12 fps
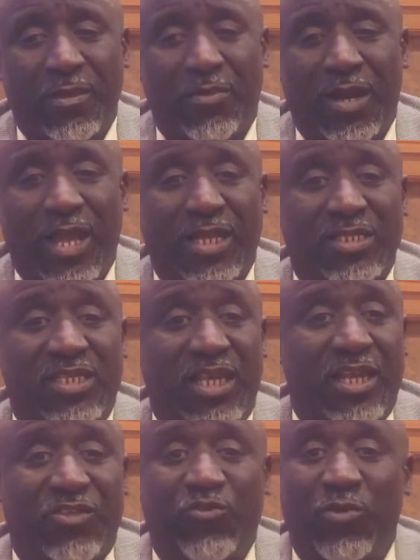But I could say
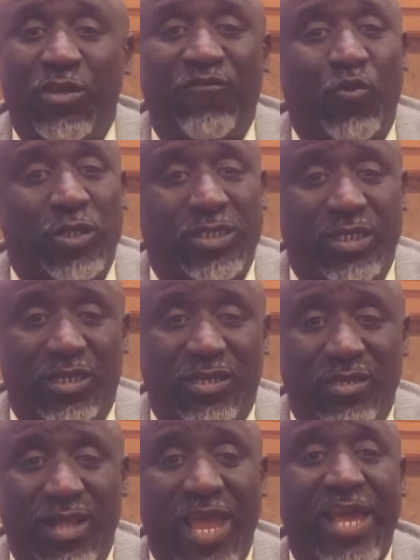that
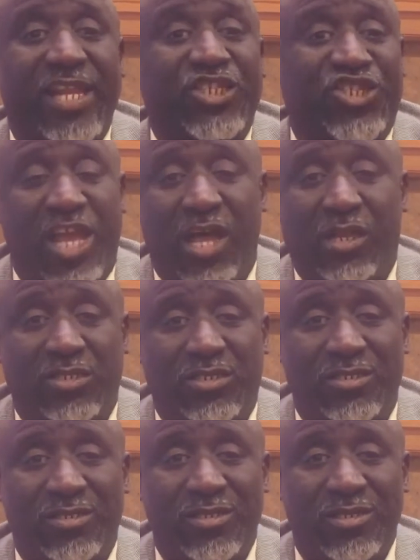2014 had its
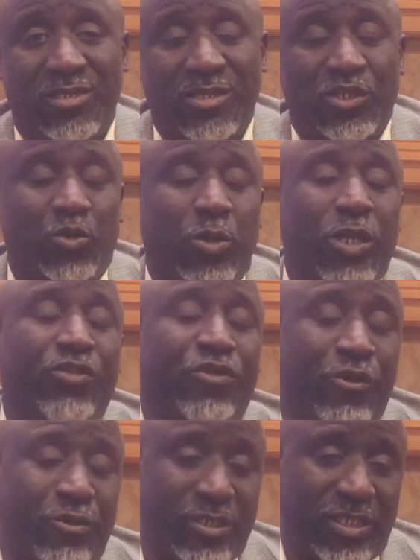challenges.
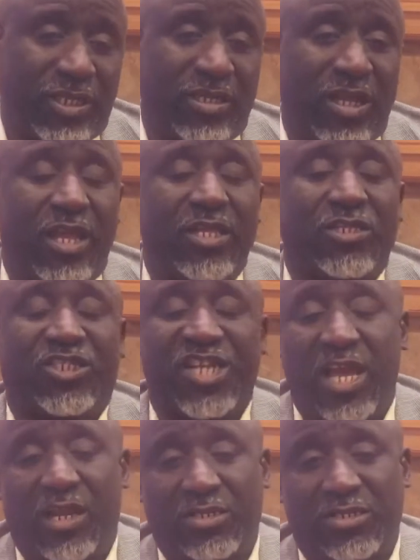2013 had its
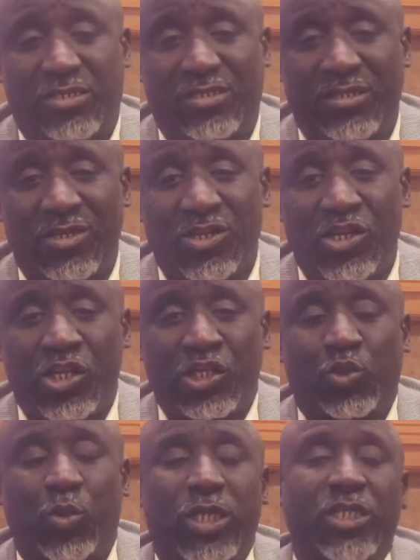challenges.
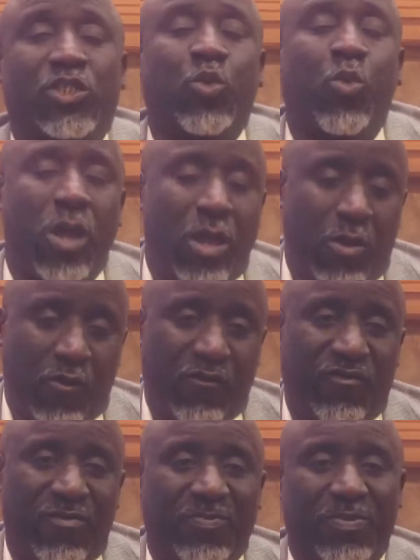
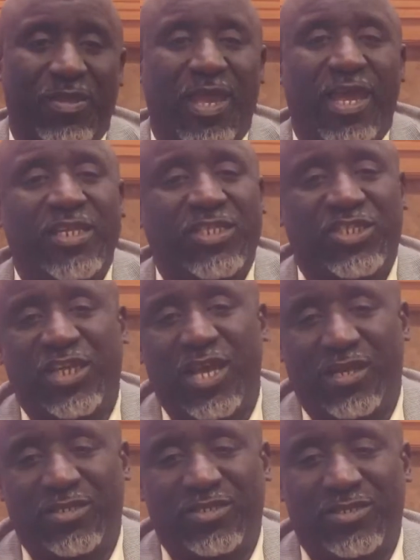2012 had its
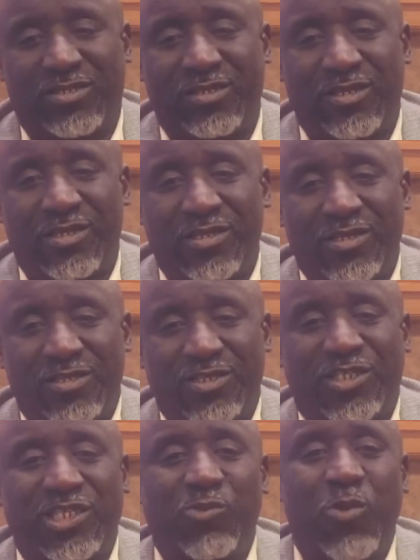challenges. You
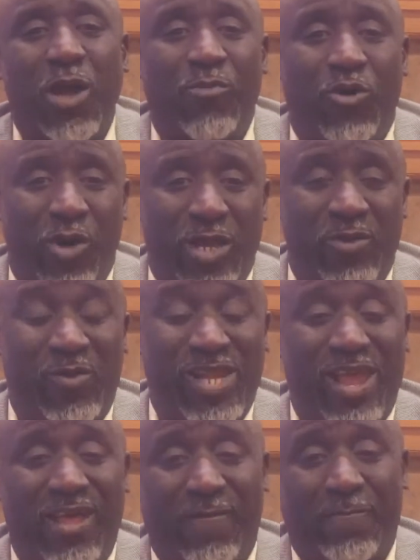see where I'm going with
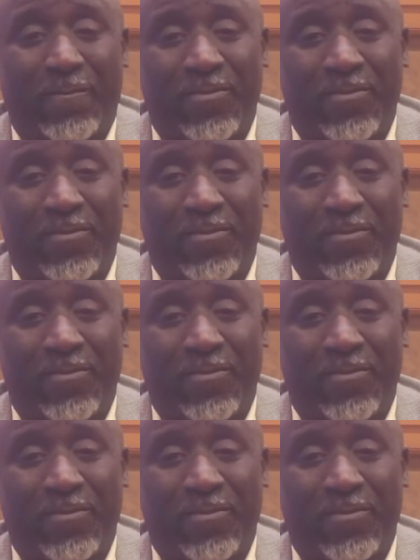that?